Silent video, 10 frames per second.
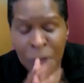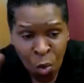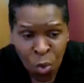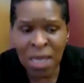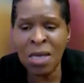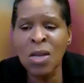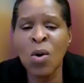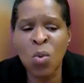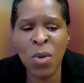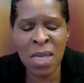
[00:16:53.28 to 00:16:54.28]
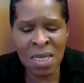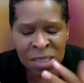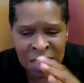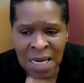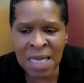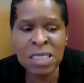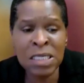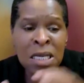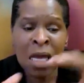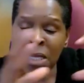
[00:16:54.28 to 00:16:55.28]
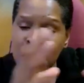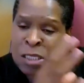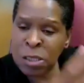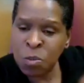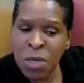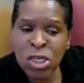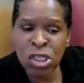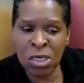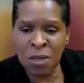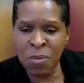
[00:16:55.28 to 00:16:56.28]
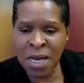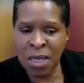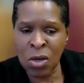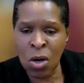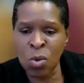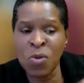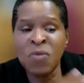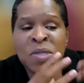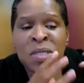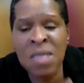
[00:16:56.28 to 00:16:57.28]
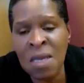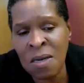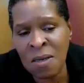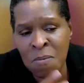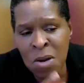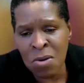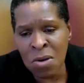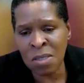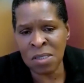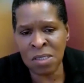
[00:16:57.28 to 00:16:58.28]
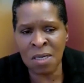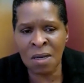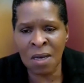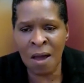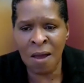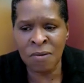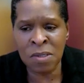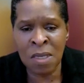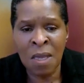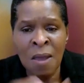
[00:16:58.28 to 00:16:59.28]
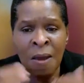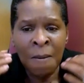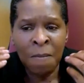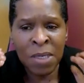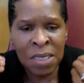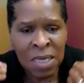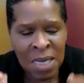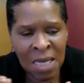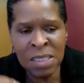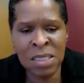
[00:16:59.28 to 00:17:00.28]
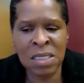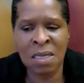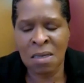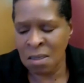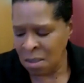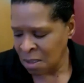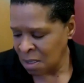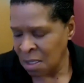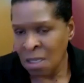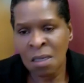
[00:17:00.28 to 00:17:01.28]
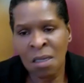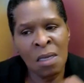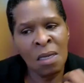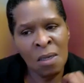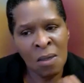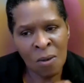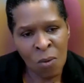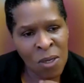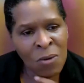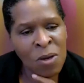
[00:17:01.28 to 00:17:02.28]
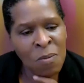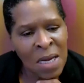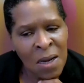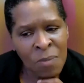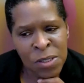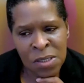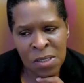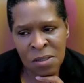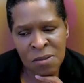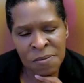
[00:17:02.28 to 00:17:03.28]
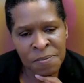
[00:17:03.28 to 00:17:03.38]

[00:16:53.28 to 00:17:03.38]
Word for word: We know we are selected specially by God. We've seen the miracles in our lives, but yet still, we remain obstinate